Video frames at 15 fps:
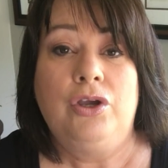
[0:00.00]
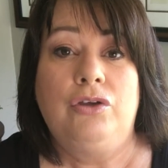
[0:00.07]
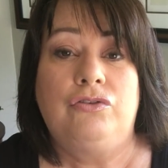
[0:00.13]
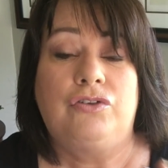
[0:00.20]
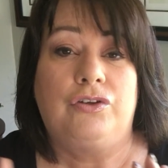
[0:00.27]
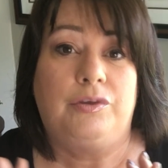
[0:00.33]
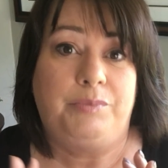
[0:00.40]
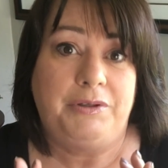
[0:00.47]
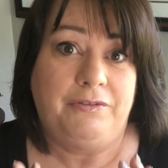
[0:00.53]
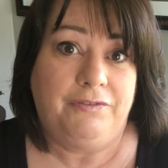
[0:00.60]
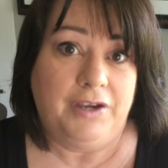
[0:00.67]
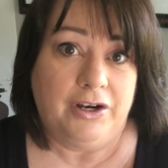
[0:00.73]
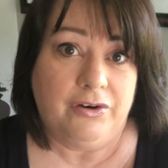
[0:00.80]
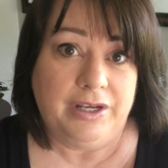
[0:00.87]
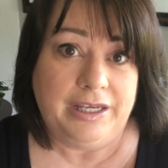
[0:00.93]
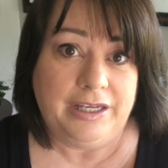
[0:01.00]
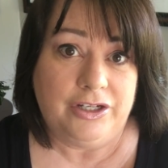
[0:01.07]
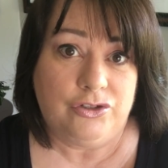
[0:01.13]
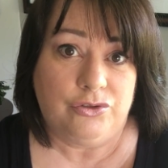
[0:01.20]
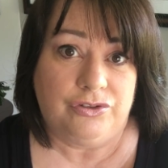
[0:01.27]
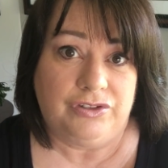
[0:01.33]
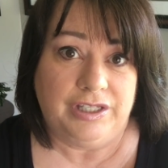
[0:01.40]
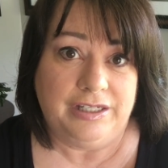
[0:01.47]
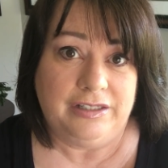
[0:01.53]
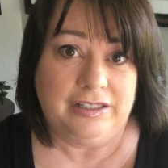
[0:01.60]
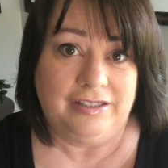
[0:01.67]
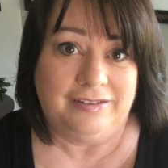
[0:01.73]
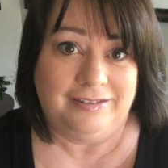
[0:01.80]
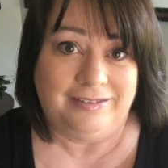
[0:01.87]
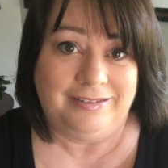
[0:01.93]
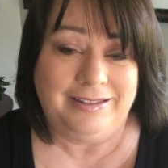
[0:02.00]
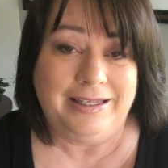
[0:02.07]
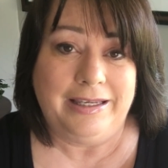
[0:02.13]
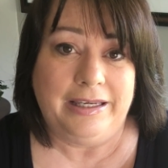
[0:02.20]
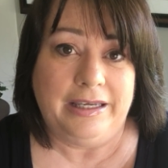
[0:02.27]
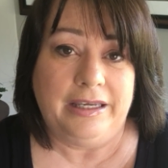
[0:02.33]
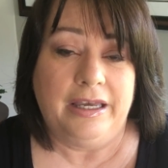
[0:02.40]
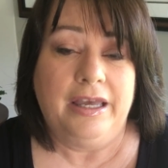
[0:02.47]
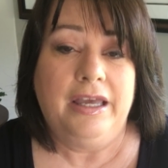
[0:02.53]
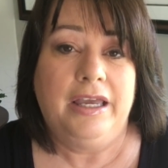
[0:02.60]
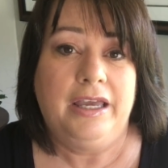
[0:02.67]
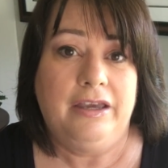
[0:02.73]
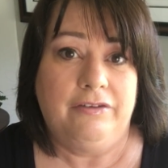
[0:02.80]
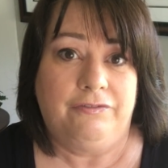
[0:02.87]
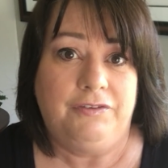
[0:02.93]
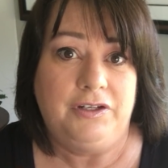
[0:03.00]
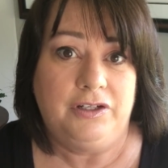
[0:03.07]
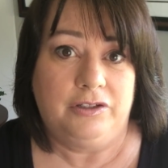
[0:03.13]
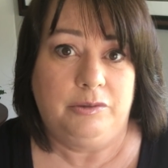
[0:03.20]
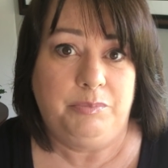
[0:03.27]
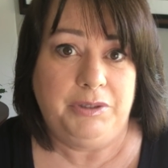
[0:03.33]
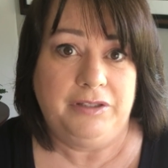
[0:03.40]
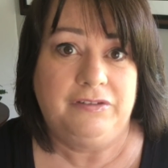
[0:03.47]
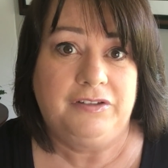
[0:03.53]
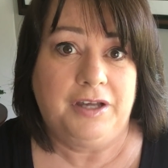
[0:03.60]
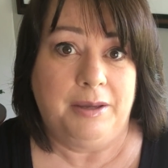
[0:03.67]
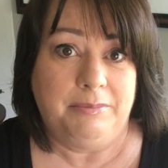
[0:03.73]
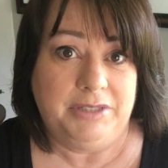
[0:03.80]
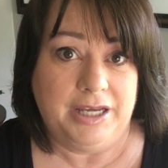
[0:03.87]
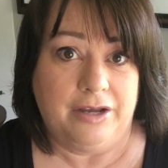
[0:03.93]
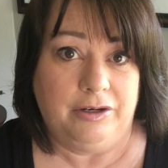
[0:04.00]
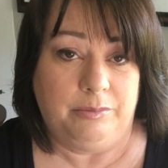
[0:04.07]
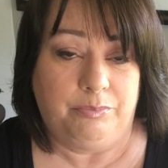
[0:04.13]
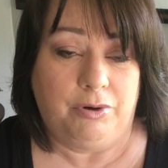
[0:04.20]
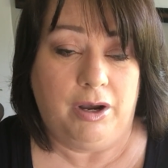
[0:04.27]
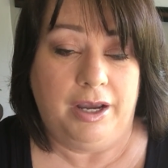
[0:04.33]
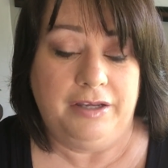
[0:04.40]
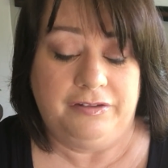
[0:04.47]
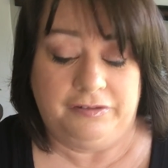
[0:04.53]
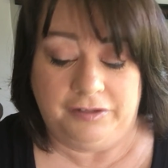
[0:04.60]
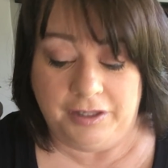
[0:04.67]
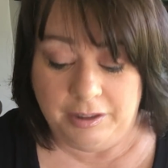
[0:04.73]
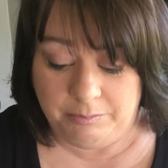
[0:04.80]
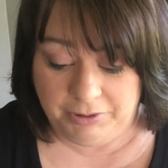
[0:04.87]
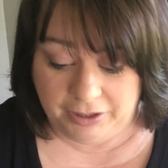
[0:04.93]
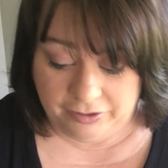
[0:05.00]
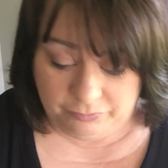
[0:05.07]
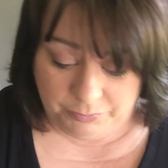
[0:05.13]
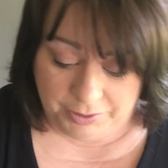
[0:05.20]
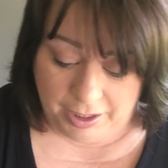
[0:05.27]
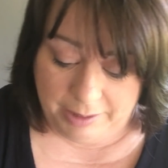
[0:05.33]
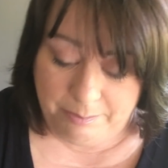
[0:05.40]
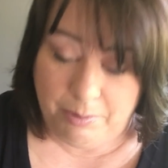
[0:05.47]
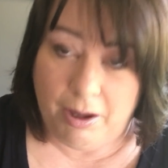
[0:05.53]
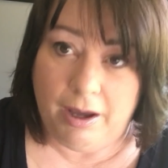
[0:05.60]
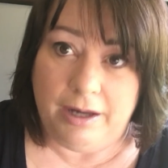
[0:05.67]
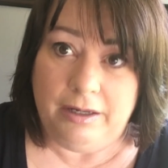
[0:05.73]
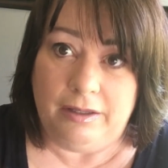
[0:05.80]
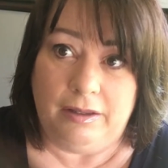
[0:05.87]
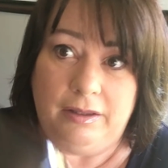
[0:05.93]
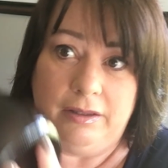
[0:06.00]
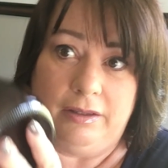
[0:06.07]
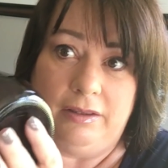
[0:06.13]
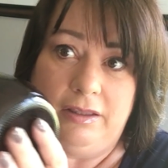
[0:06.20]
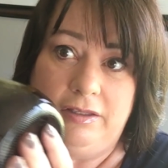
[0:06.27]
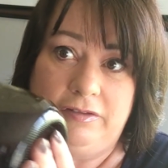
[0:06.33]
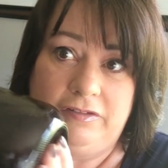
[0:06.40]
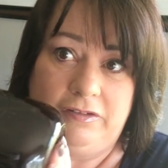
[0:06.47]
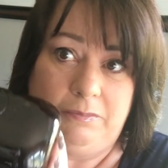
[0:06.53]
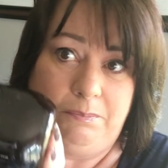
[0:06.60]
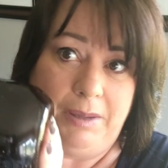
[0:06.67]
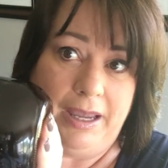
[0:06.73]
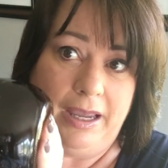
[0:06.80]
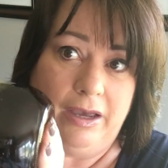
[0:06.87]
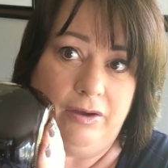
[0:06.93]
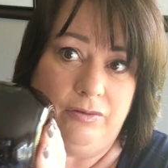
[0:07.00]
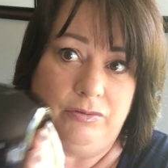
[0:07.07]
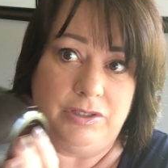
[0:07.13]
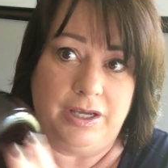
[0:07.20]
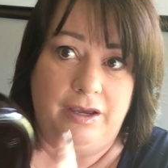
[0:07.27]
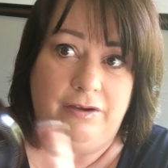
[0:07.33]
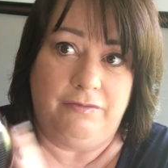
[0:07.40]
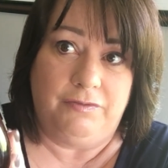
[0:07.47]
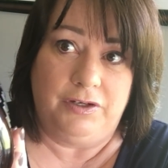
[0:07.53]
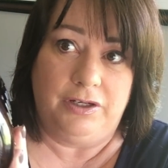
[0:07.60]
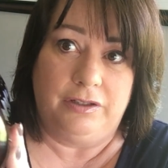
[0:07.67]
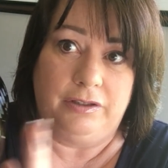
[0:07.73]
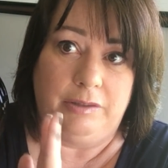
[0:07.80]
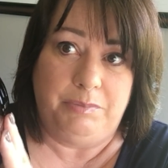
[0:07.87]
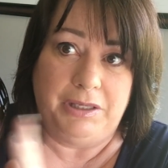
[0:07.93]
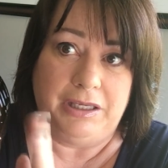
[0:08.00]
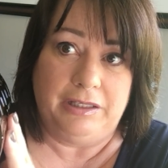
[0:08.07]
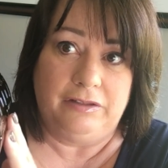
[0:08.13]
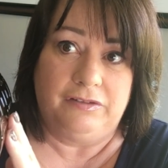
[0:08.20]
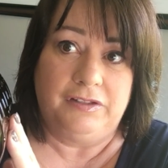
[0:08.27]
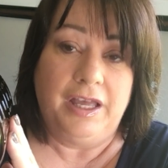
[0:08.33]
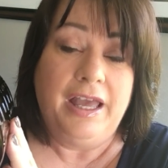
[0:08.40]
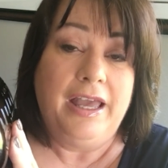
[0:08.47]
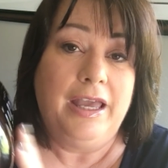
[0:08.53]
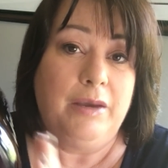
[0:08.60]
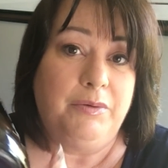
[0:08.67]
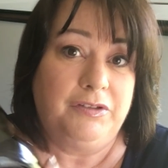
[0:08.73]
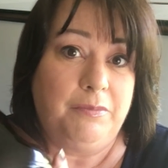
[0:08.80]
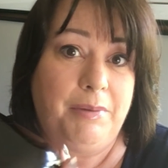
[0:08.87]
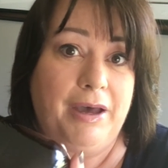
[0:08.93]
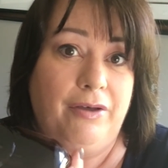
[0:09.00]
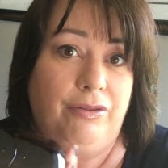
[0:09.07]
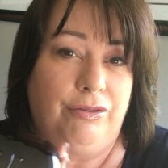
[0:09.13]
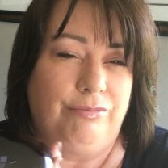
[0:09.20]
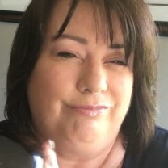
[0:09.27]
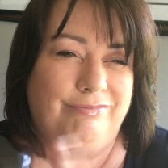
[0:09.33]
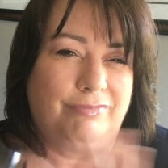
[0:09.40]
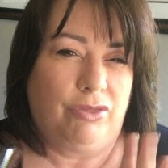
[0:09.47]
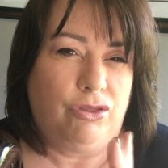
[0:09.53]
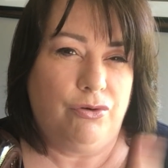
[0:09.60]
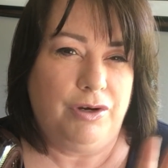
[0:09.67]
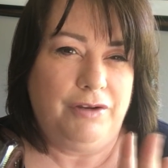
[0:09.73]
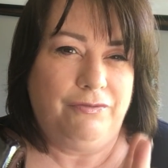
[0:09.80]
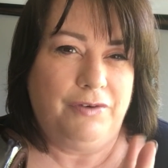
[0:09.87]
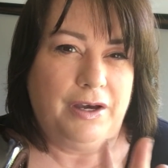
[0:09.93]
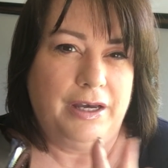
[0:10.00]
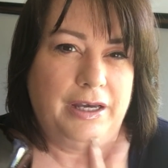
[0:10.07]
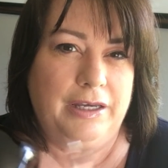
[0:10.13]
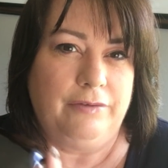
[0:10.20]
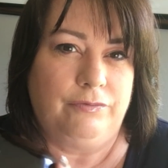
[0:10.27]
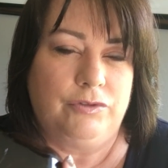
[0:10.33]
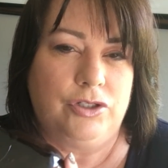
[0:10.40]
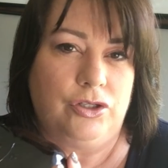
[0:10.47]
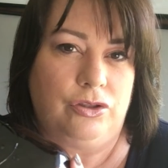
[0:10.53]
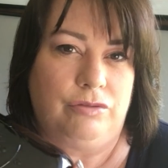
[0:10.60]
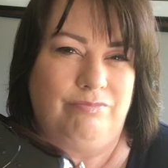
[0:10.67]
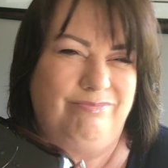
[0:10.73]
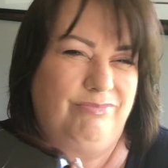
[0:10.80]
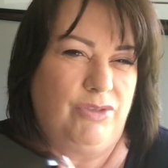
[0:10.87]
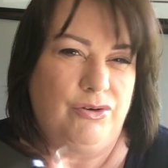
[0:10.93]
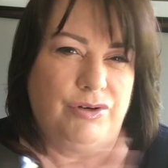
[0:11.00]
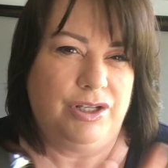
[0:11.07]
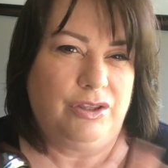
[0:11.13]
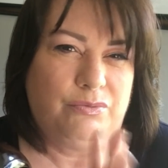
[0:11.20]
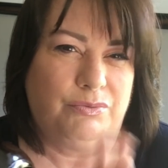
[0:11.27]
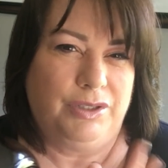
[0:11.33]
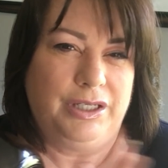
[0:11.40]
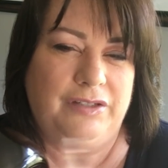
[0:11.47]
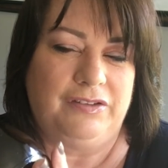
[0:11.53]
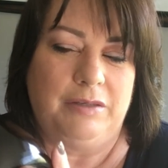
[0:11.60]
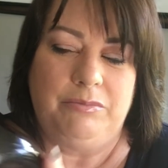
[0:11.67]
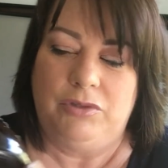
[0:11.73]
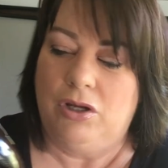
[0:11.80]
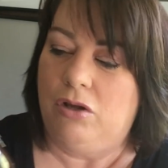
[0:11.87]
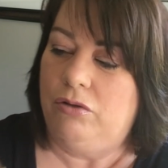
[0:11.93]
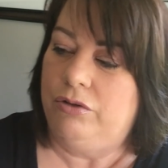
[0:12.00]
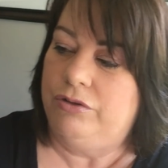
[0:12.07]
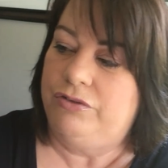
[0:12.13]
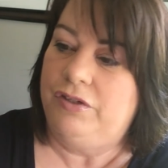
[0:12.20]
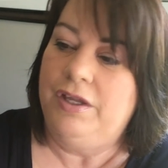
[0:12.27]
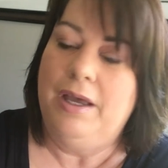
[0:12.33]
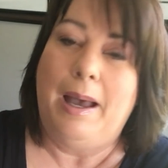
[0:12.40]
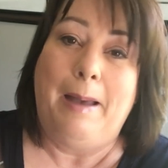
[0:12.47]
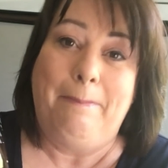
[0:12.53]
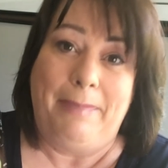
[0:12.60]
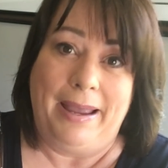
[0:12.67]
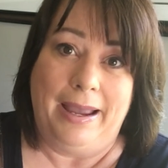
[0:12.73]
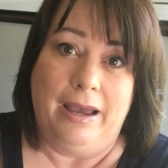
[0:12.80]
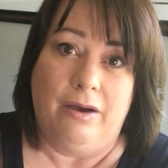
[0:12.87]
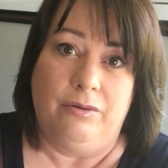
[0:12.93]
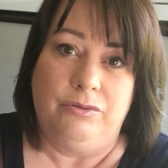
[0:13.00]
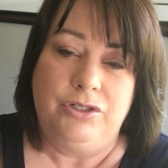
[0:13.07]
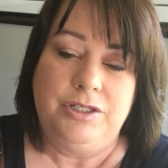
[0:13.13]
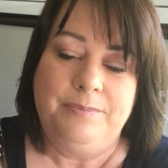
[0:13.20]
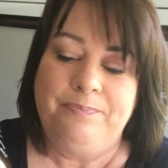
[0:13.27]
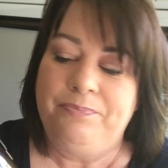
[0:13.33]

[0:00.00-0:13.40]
So it'll be very interesting to see if vanilla beans come down in price. Because when I bought this pound of vanilla beans, it was about $35 to $33 something a pound.